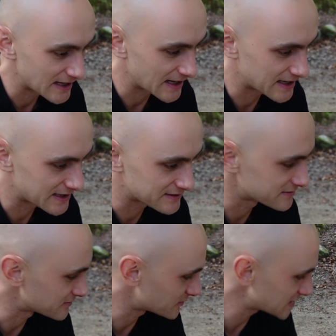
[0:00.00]

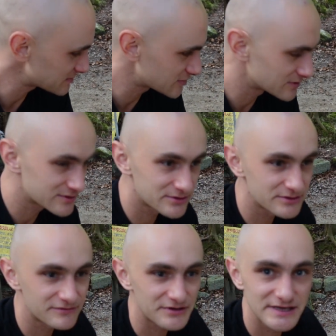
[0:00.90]
And what I'm going to
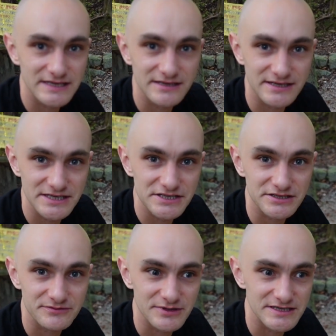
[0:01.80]
do for the
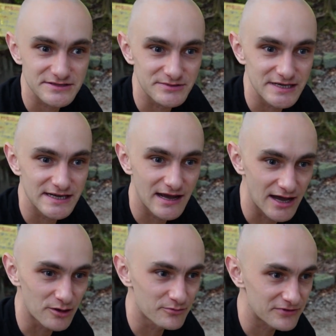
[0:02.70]
ignition, what is really
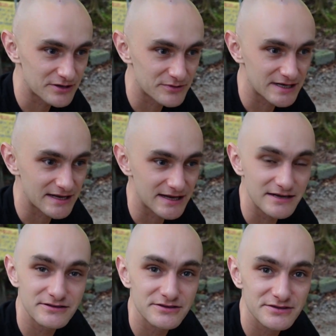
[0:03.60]
helpful and what I
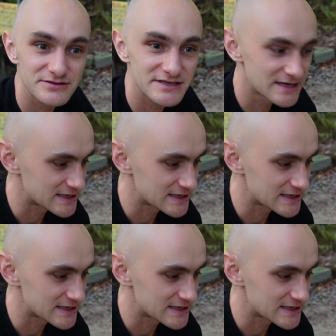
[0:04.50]
like to use,